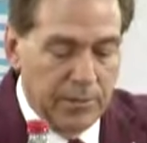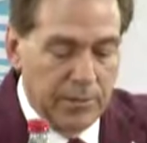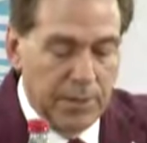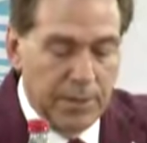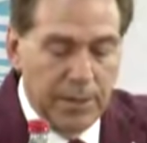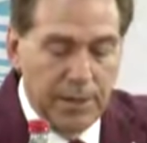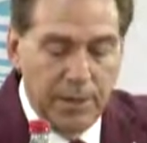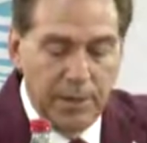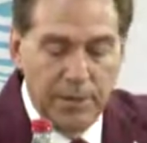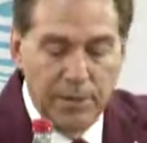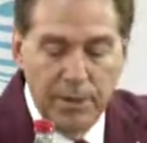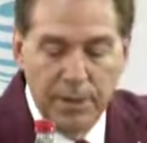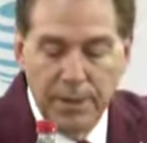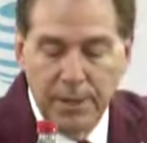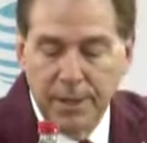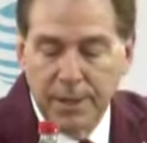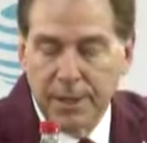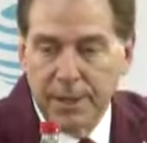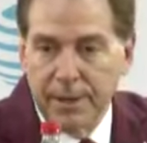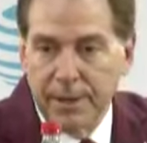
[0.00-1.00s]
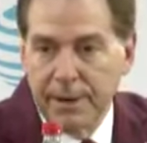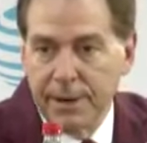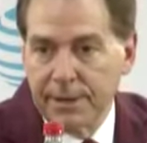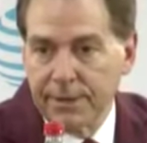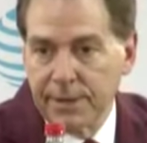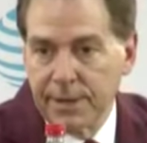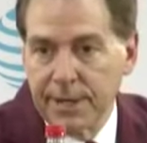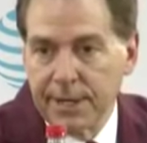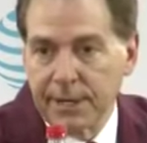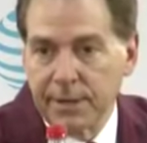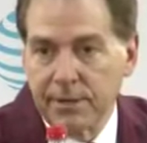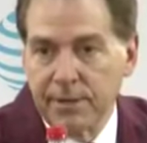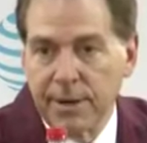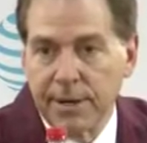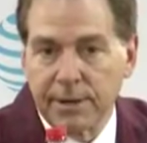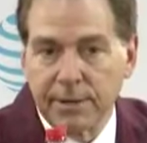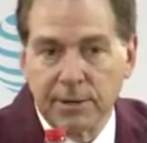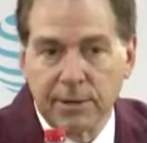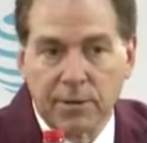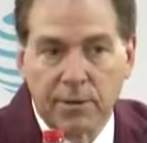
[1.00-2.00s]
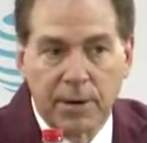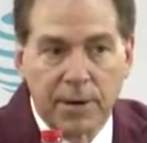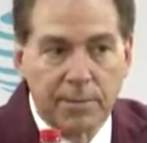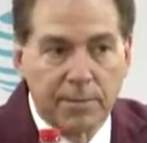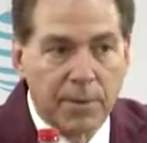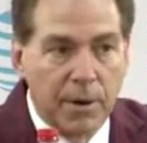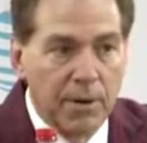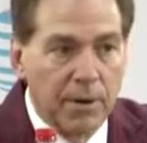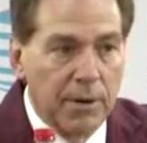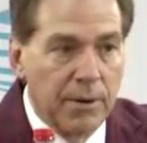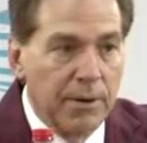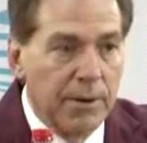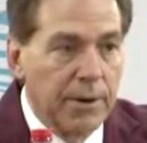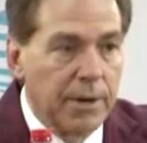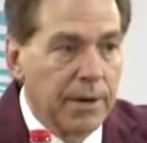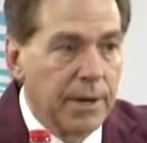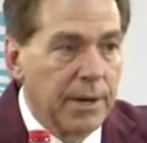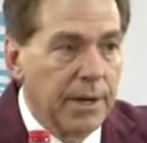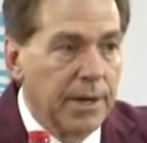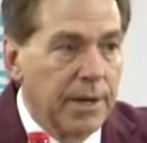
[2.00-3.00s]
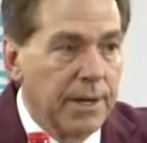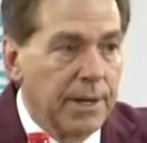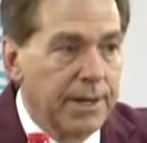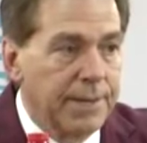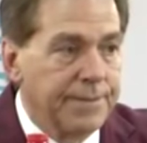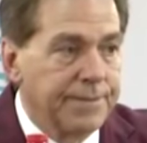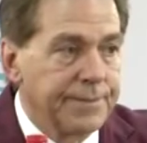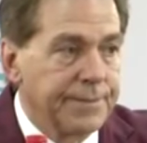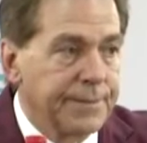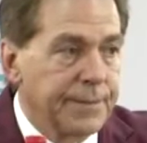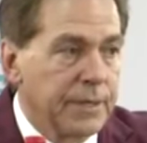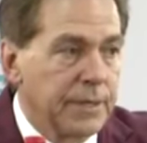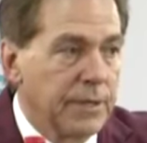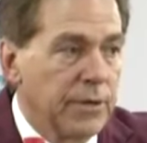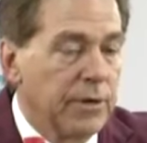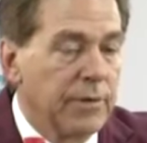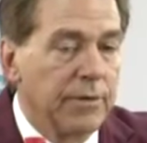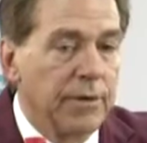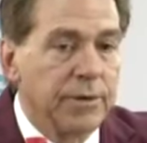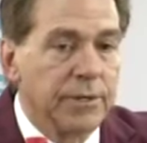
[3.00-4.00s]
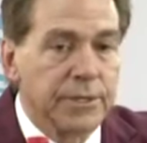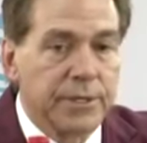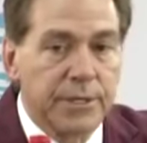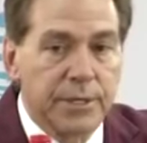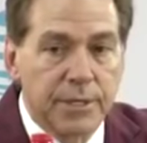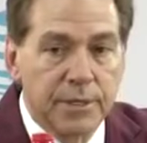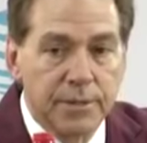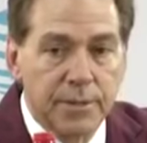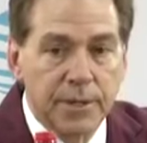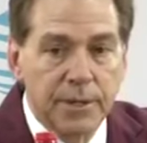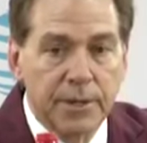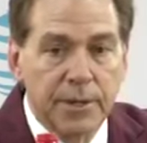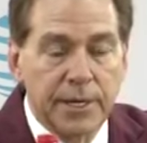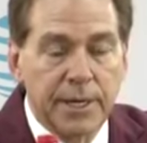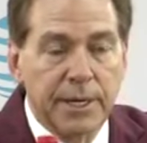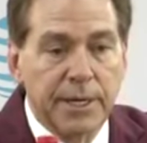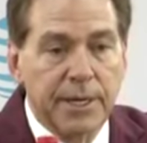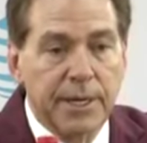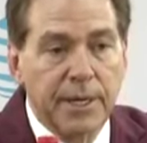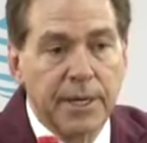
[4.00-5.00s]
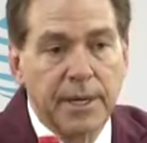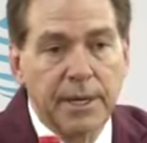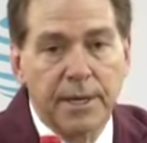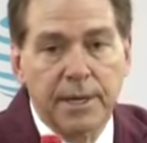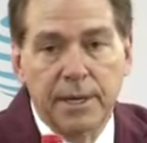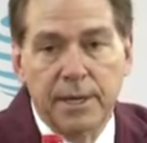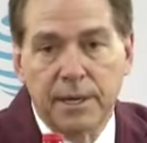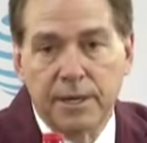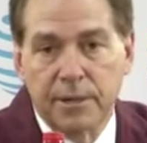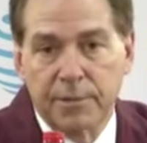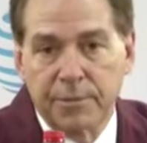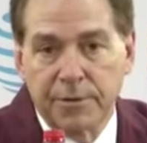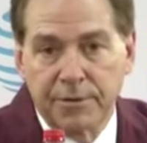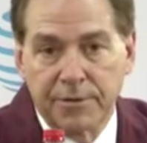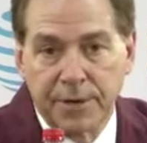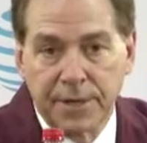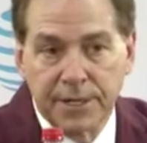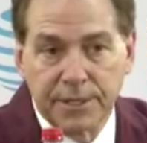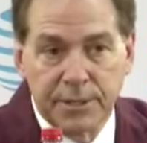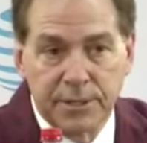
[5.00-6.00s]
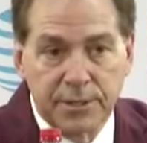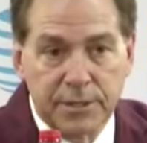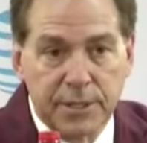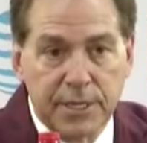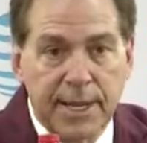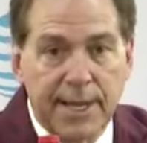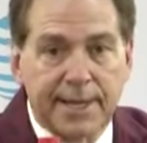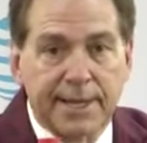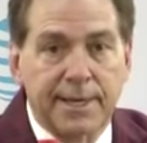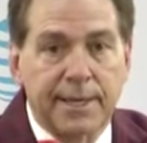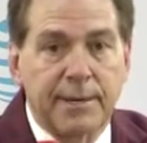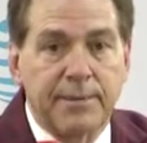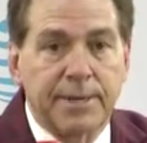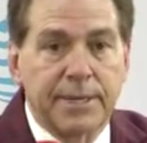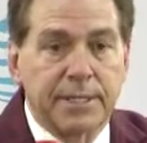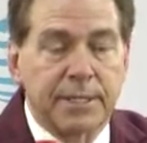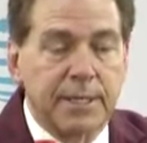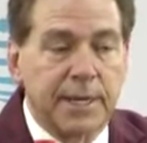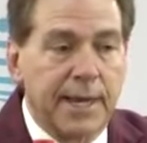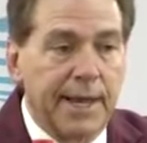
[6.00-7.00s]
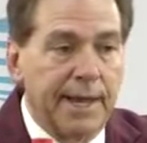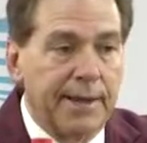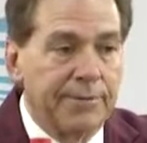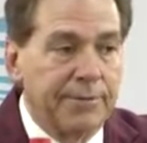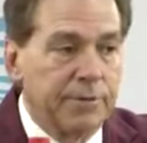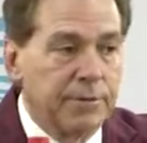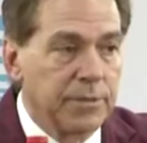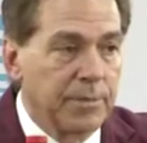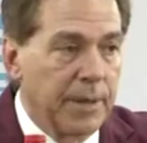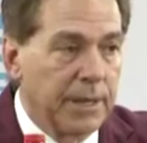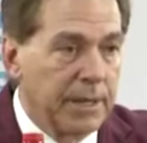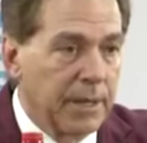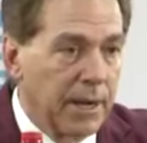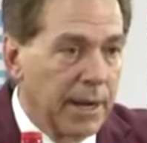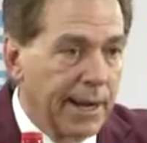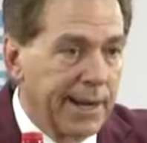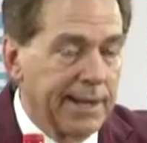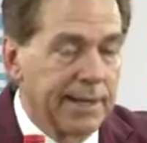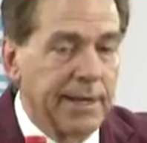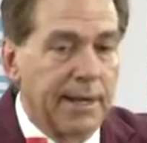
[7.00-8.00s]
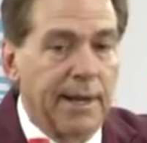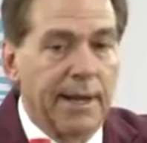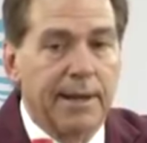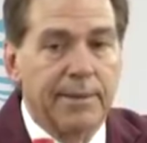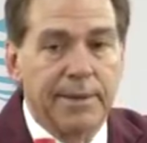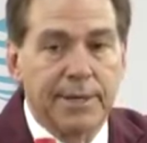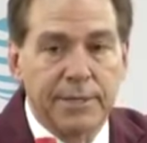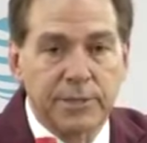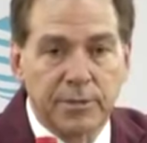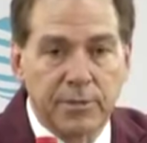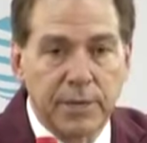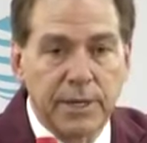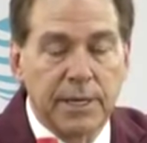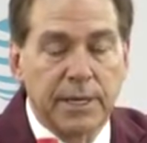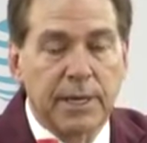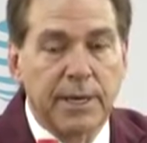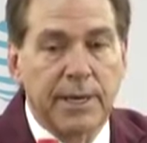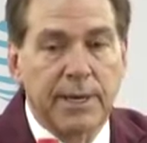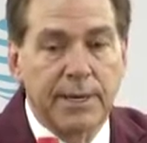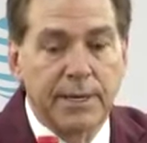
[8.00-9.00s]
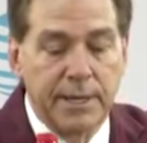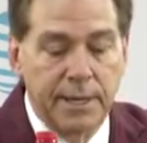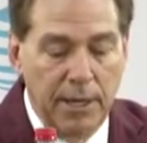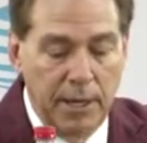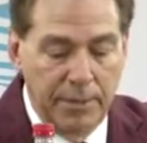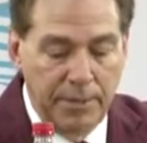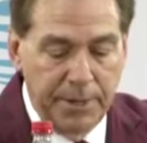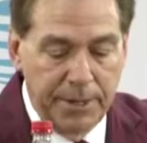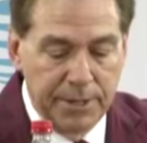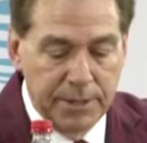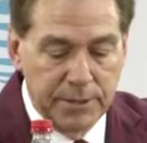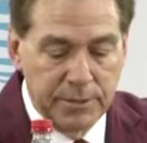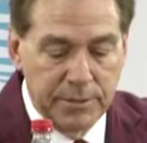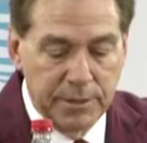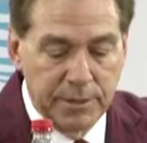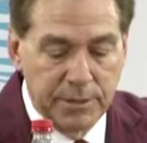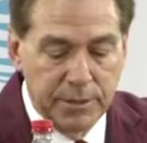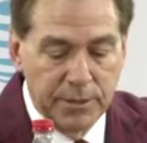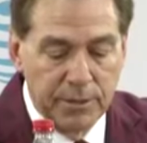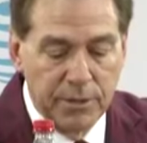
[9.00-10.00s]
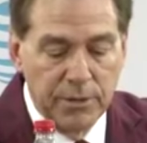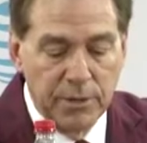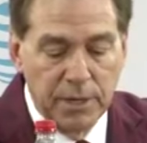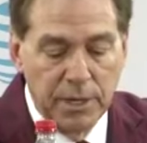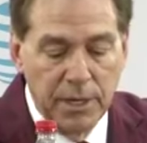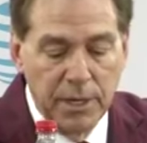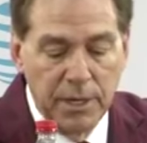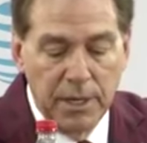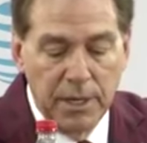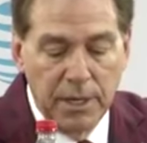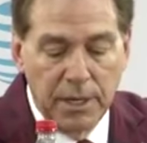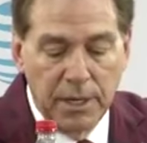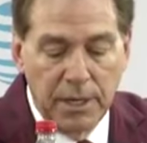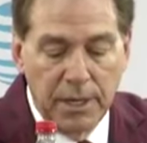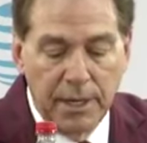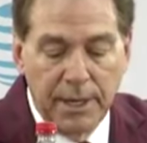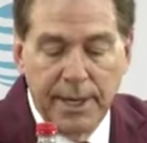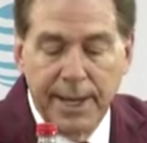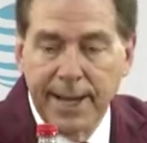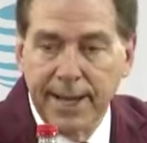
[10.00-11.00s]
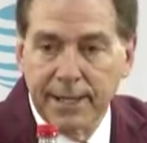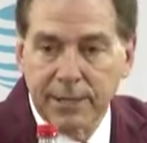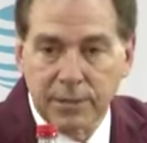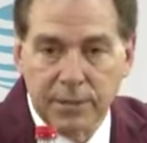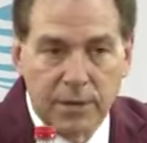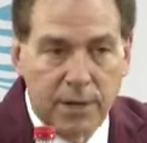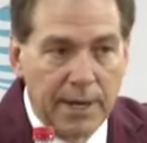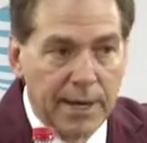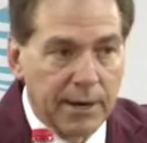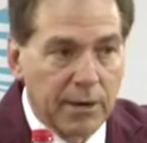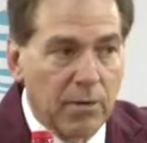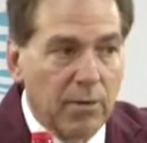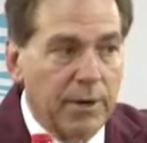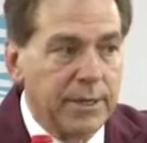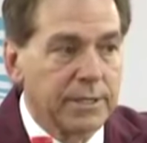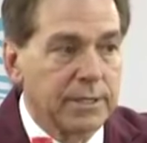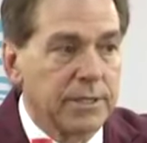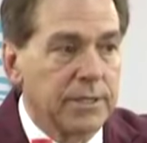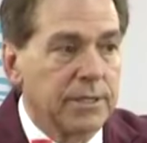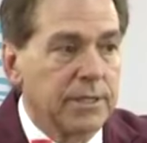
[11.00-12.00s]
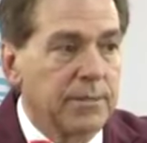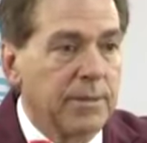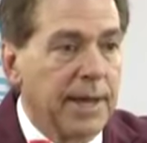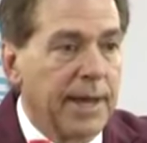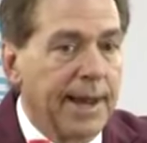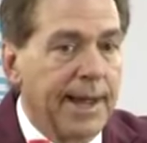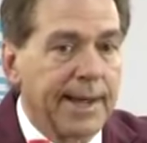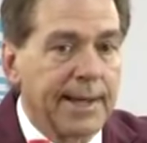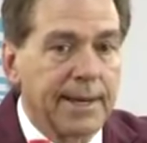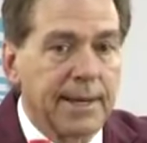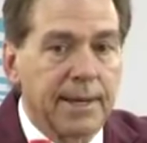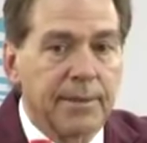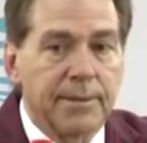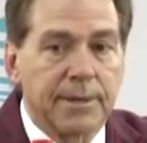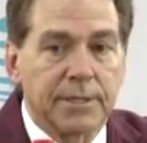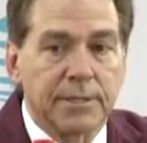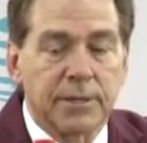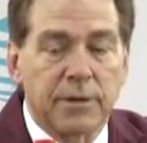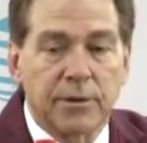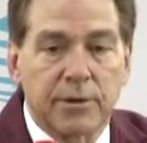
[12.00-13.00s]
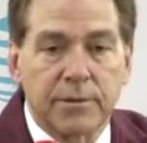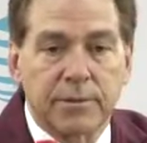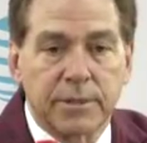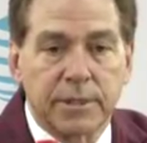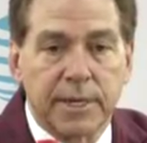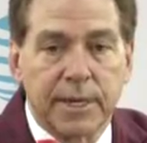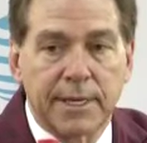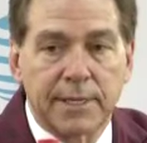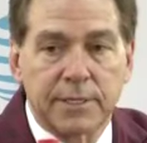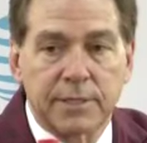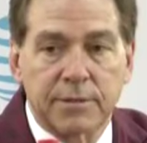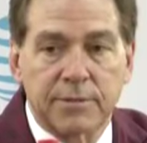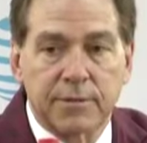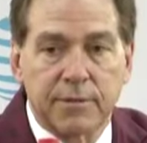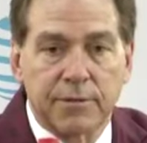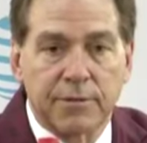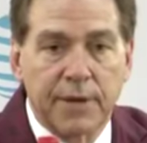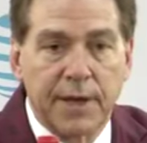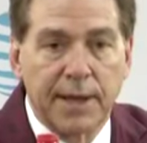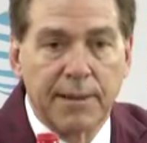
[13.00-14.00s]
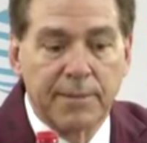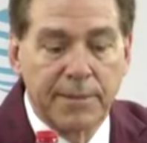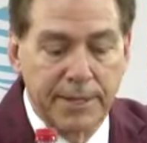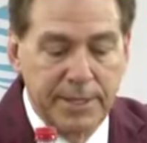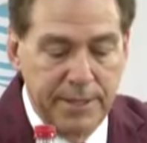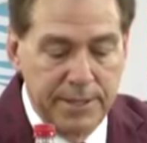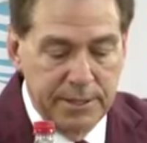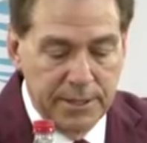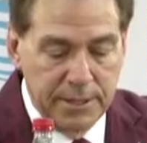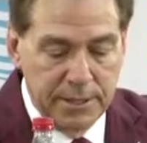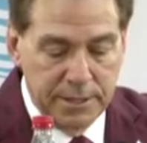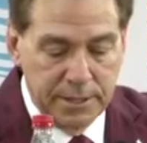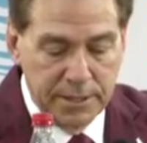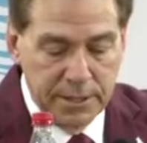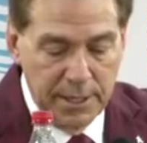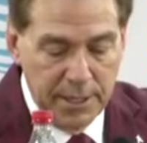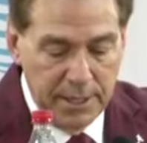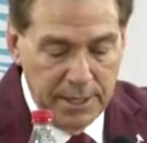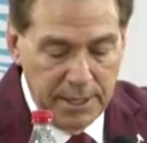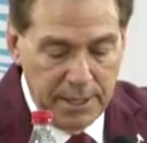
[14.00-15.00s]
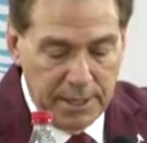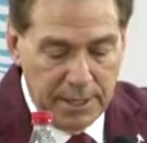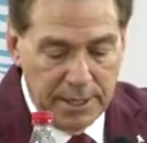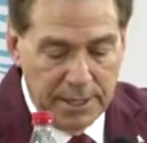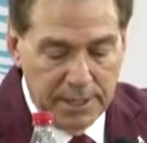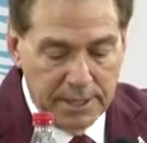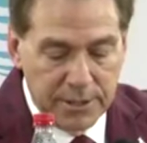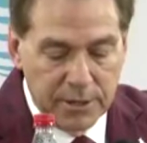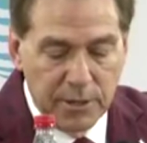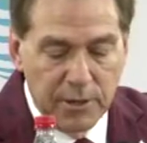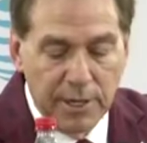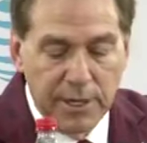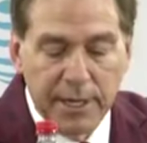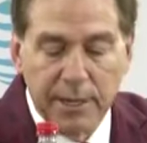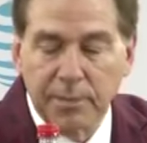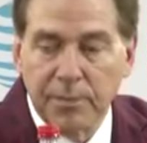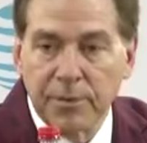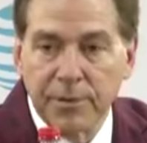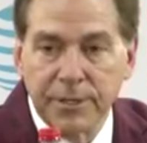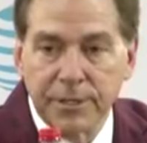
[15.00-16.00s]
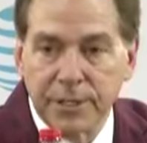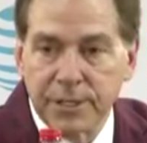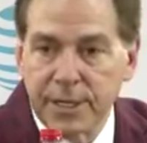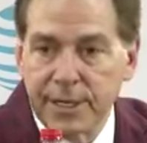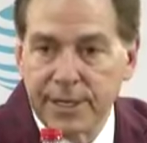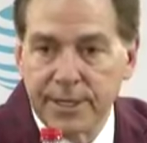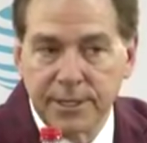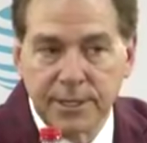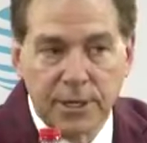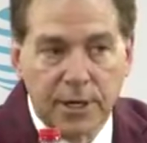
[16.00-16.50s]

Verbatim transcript: Bell, our athletic director, Greg Byrne, um, the university community, uh, the professors, the academic staff who spend a lot of time each weekend in helping us recruit, uh, answer a lot of questions about academic circumstances for families is uh, certainly appreciated.